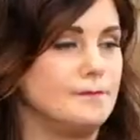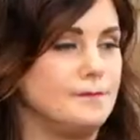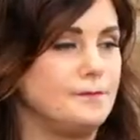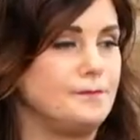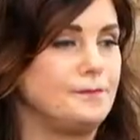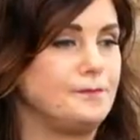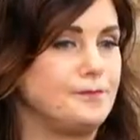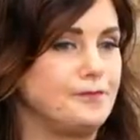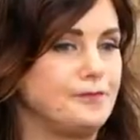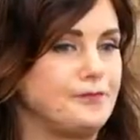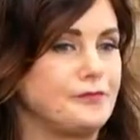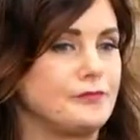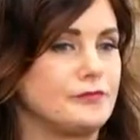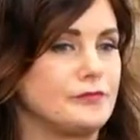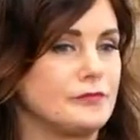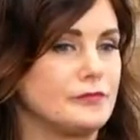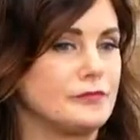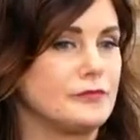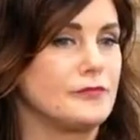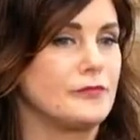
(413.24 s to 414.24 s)

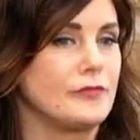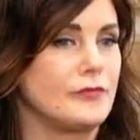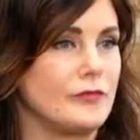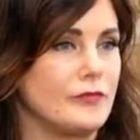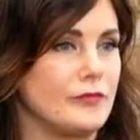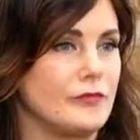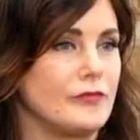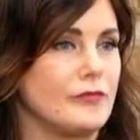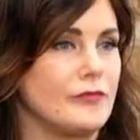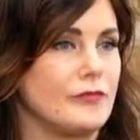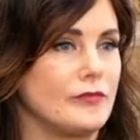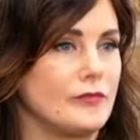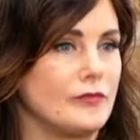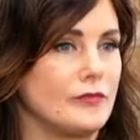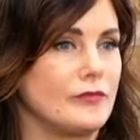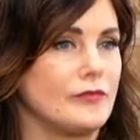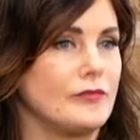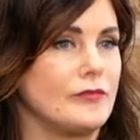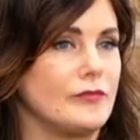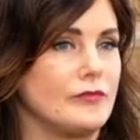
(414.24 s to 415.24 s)

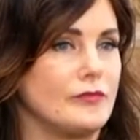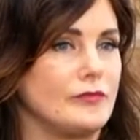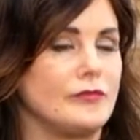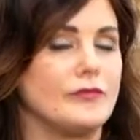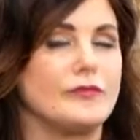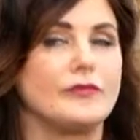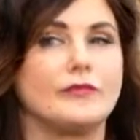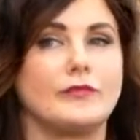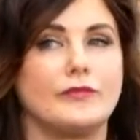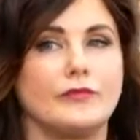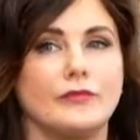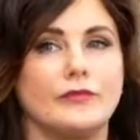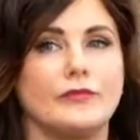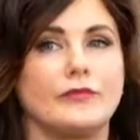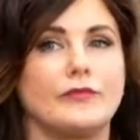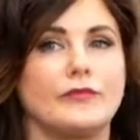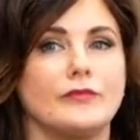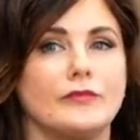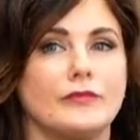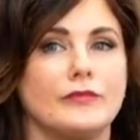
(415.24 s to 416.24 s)

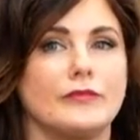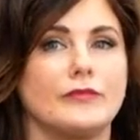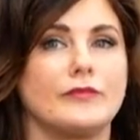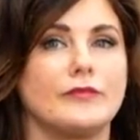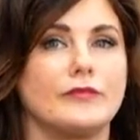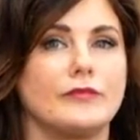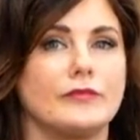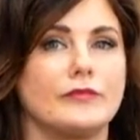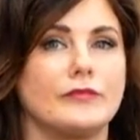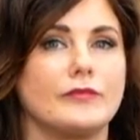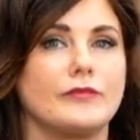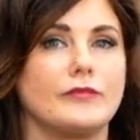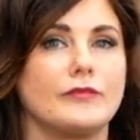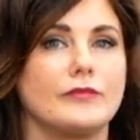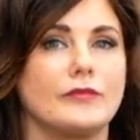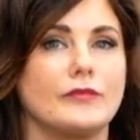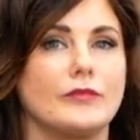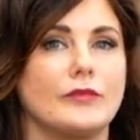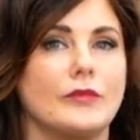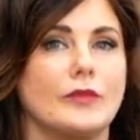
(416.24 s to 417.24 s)

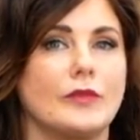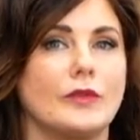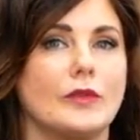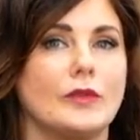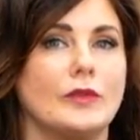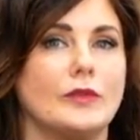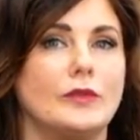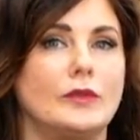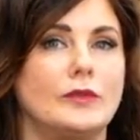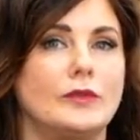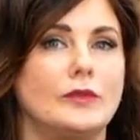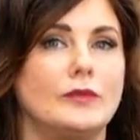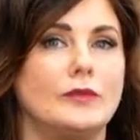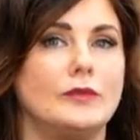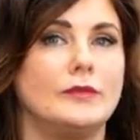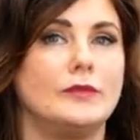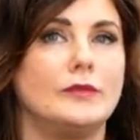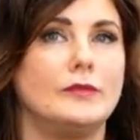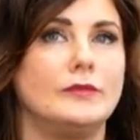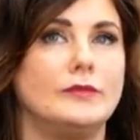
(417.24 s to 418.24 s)

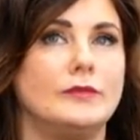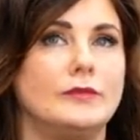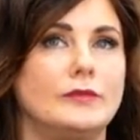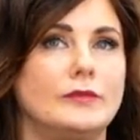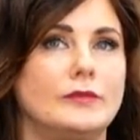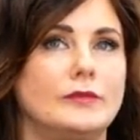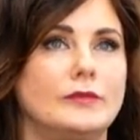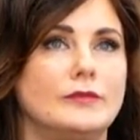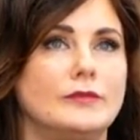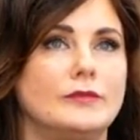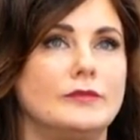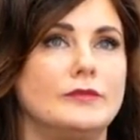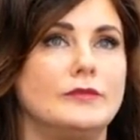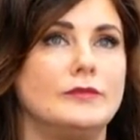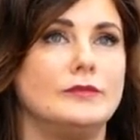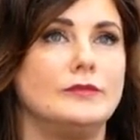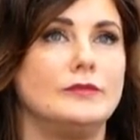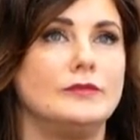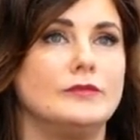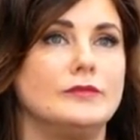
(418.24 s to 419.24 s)

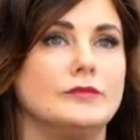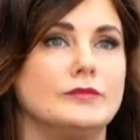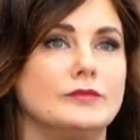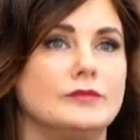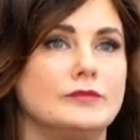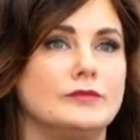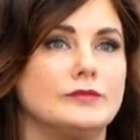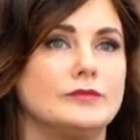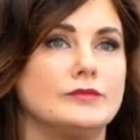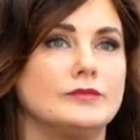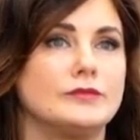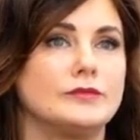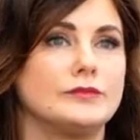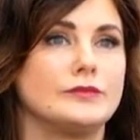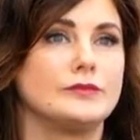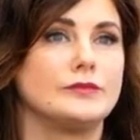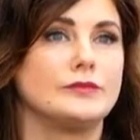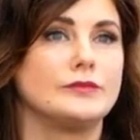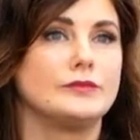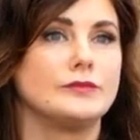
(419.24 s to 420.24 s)

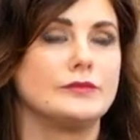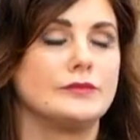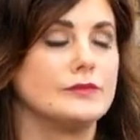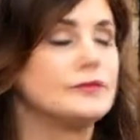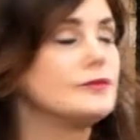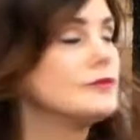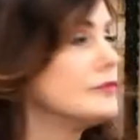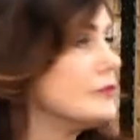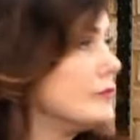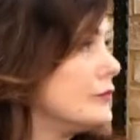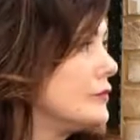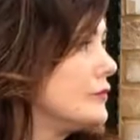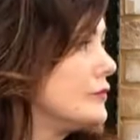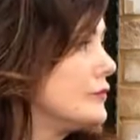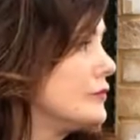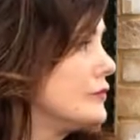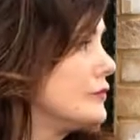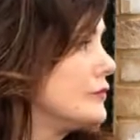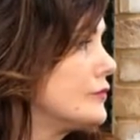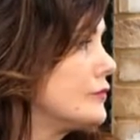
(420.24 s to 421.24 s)
The person shown says nothing.